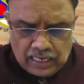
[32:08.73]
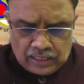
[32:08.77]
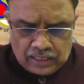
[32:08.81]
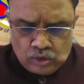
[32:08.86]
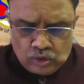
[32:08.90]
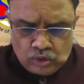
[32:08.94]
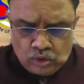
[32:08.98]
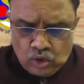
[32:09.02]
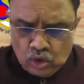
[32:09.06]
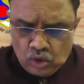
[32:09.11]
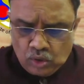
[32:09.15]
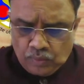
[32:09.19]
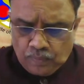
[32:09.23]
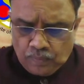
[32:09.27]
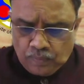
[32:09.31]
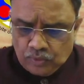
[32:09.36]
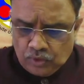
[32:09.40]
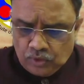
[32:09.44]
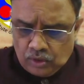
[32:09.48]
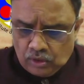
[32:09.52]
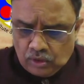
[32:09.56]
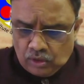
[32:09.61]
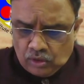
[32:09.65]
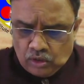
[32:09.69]
As you
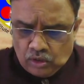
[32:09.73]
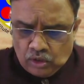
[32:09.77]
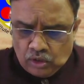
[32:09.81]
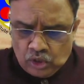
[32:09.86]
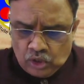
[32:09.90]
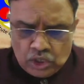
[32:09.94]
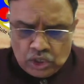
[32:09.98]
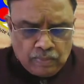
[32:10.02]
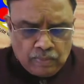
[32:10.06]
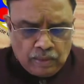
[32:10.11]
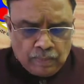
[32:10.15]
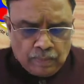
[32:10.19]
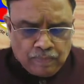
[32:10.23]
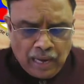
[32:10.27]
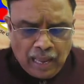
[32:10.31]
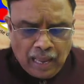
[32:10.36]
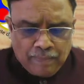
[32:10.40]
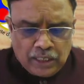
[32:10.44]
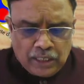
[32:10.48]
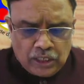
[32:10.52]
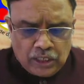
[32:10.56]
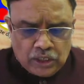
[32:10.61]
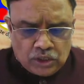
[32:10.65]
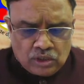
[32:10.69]
know, Honorable
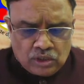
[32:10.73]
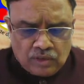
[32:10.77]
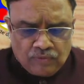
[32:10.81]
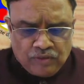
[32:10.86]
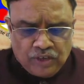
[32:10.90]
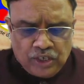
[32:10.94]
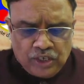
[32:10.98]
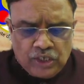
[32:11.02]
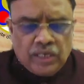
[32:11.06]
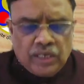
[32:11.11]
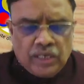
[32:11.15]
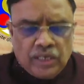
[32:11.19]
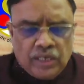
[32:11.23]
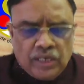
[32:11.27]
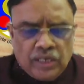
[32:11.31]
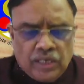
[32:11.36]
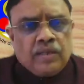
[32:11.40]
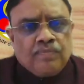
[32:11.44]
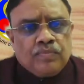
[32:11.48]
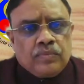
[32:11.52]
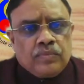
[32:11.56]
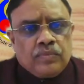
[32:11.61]
Prime Minister of India,